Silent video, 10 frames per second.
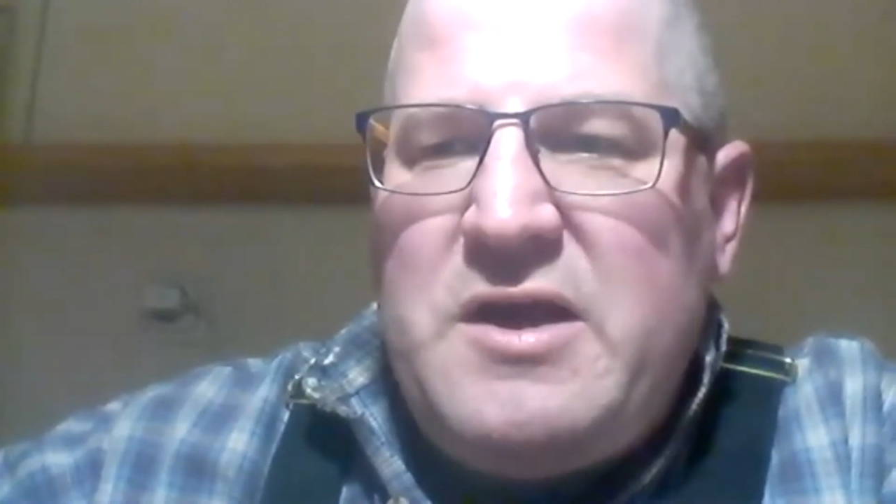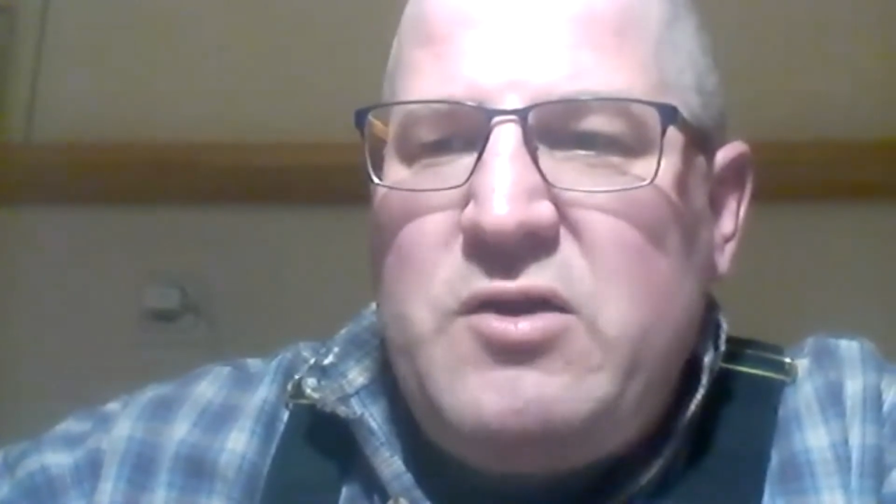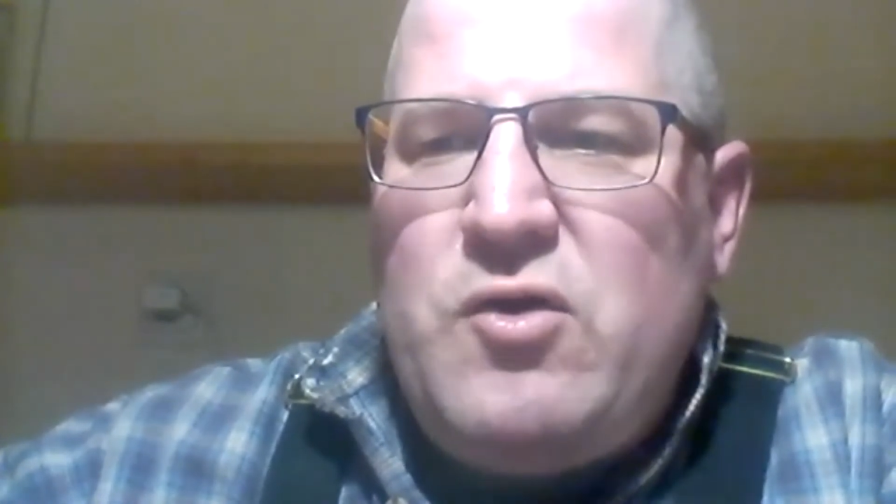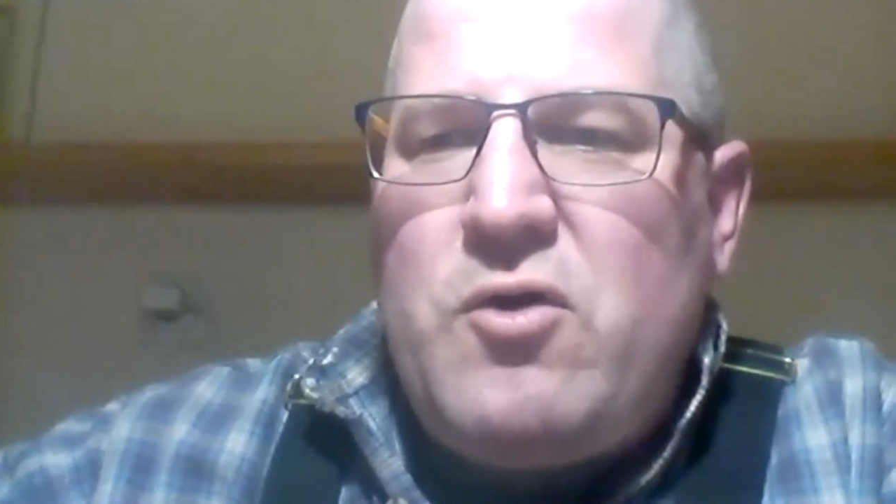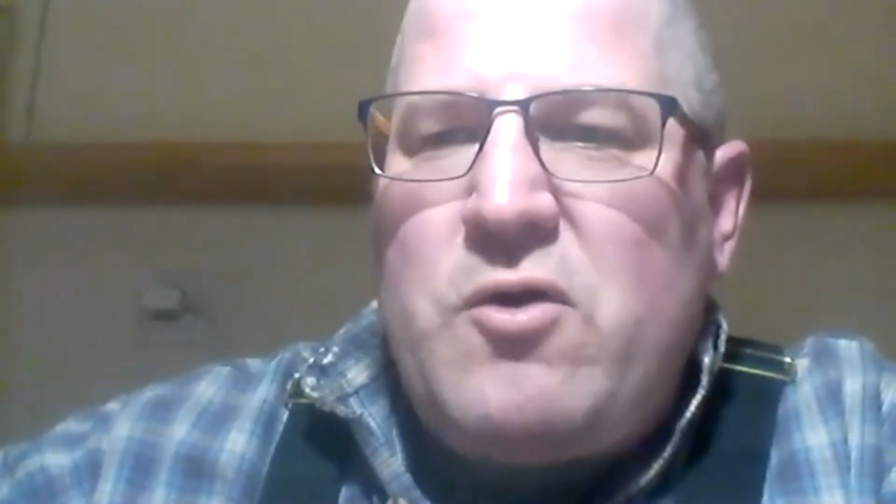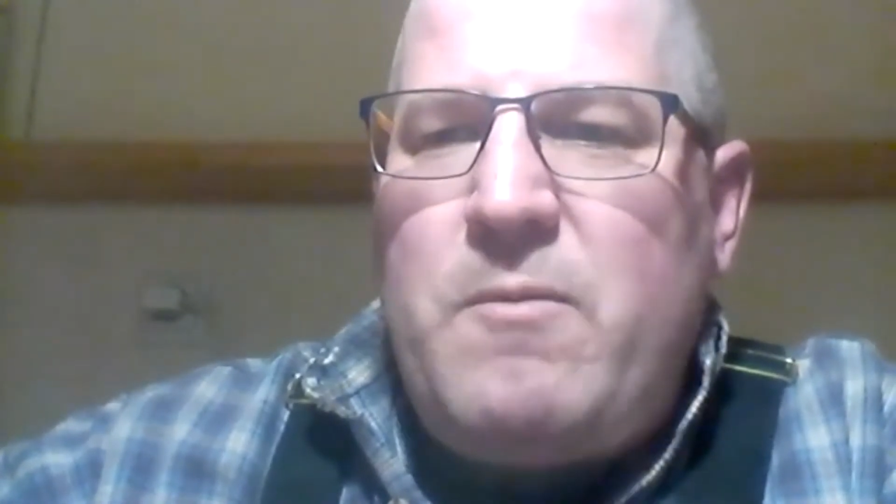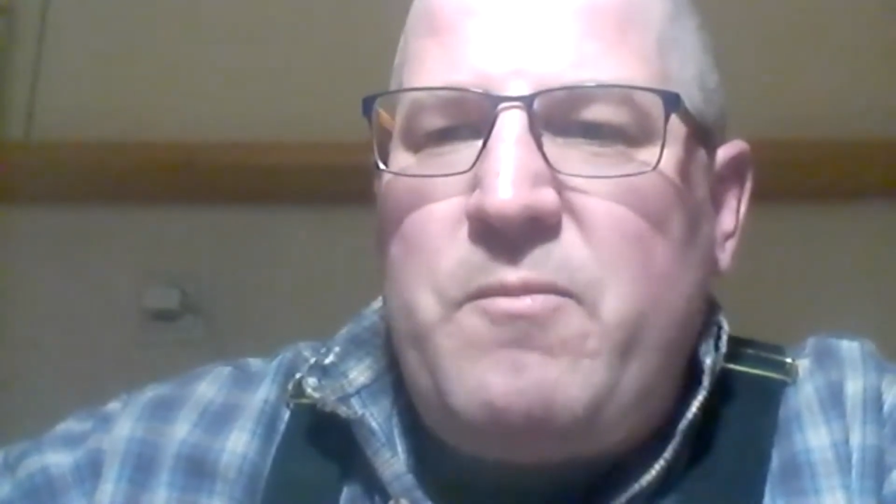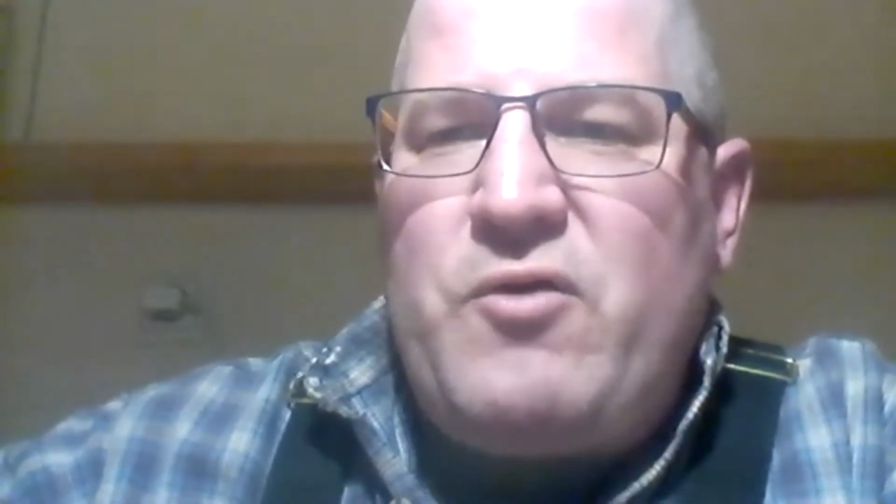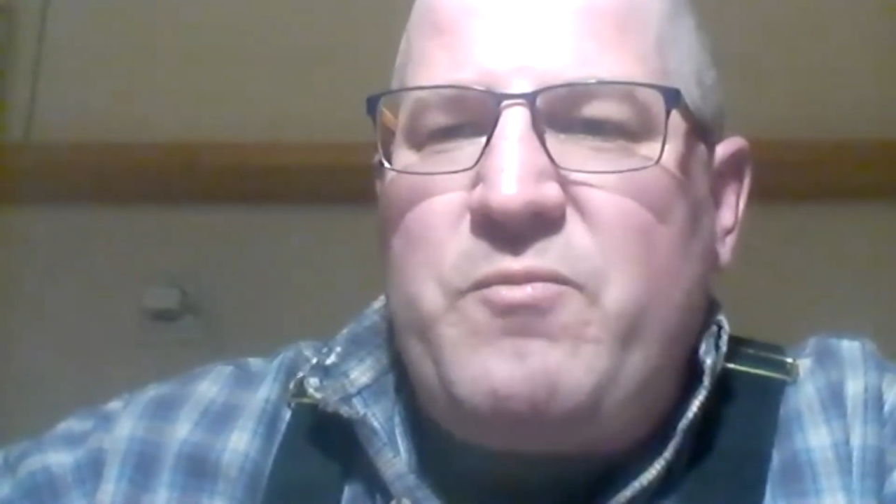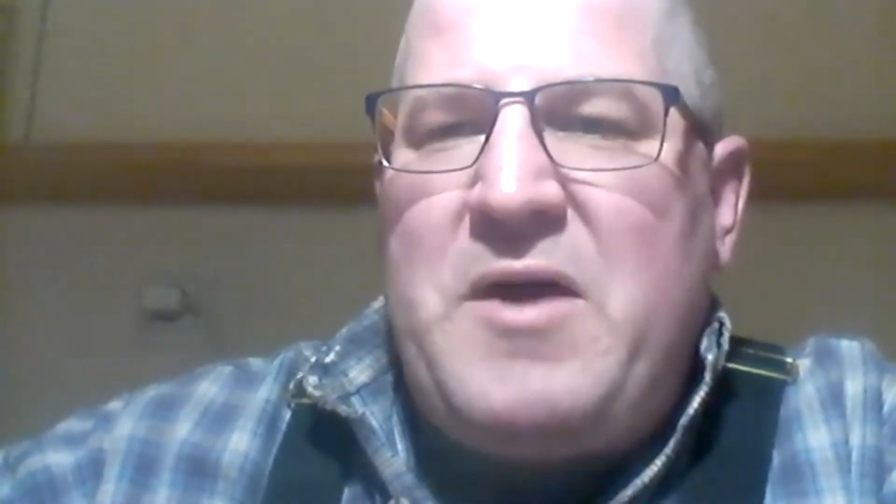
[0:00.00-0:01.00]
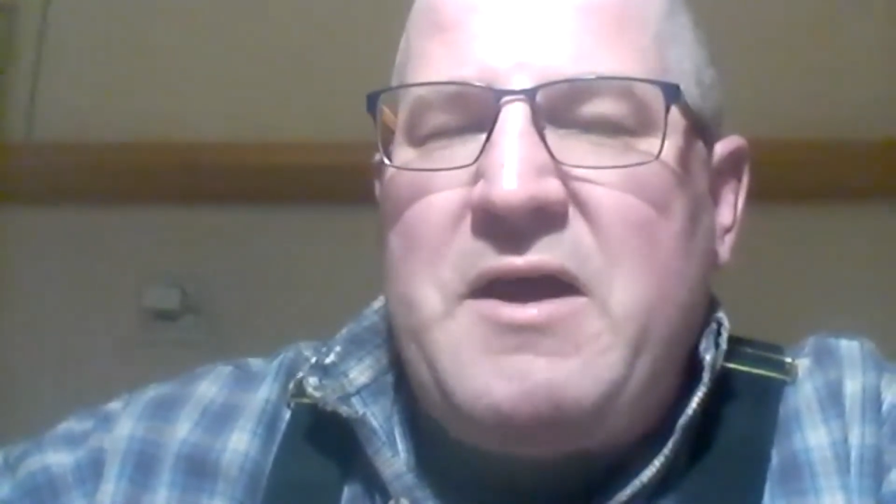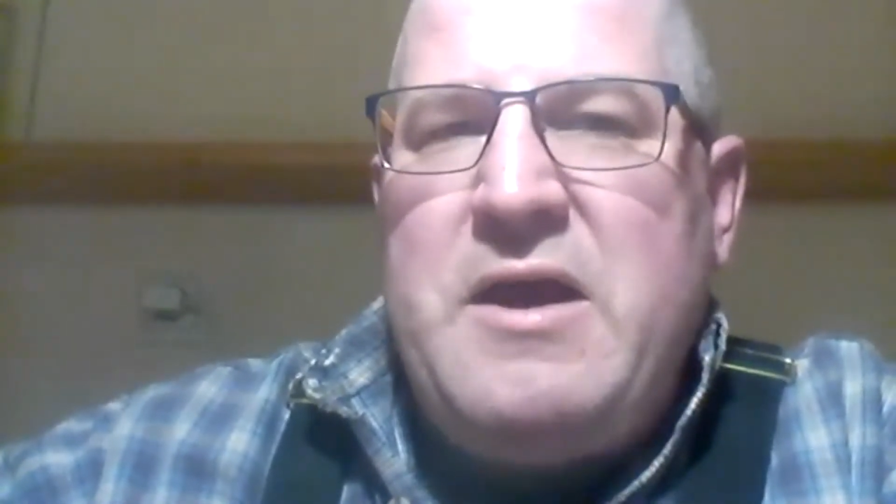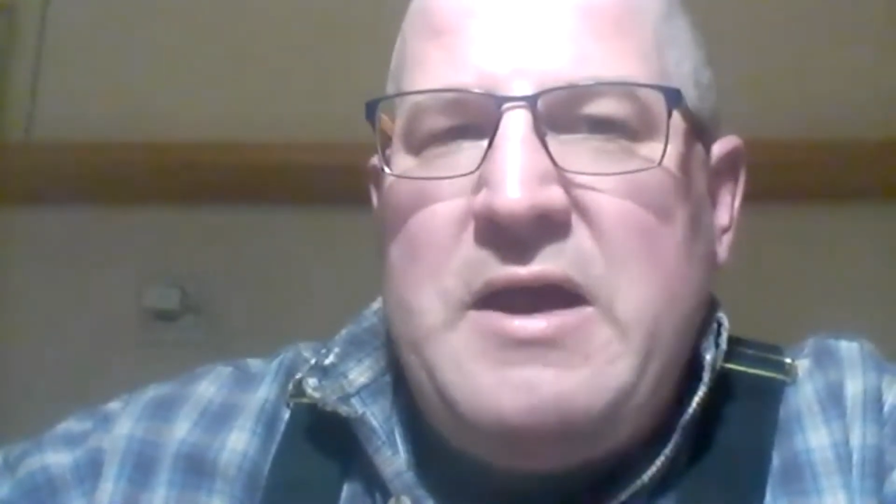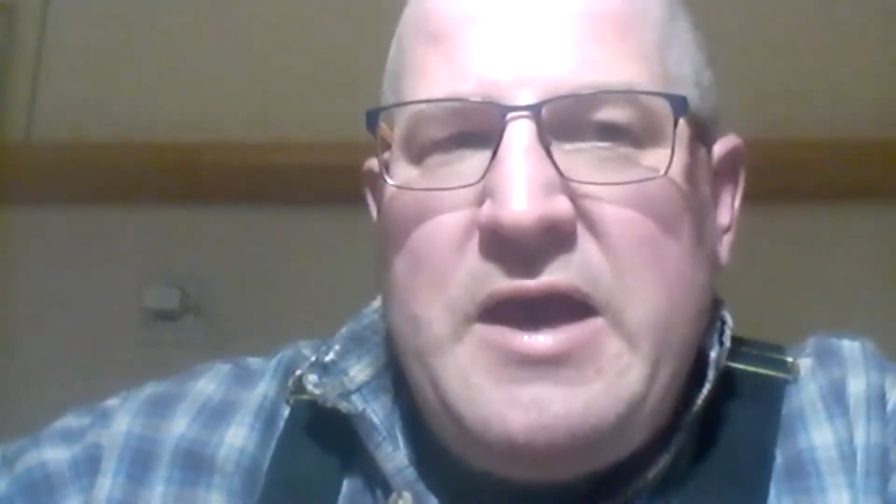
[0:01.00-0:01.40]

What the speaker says: in your compost pile.